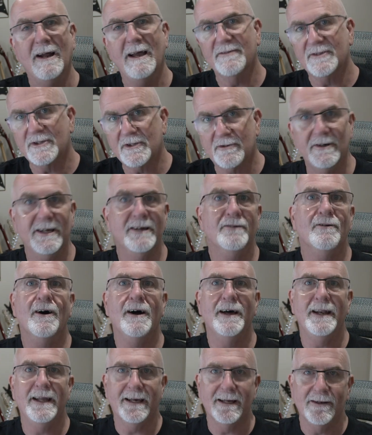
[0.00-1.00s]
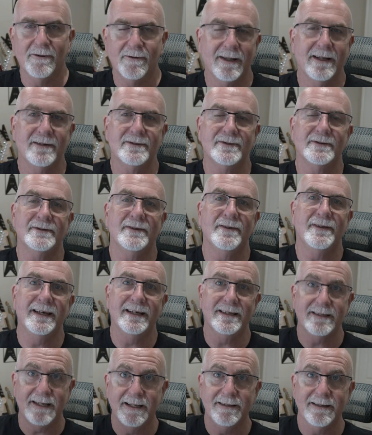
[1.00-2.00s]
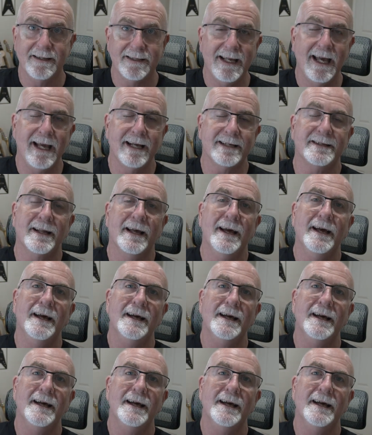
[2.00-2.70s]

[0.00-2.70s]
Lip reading: I have screenwriting and all those sorts of things in the text.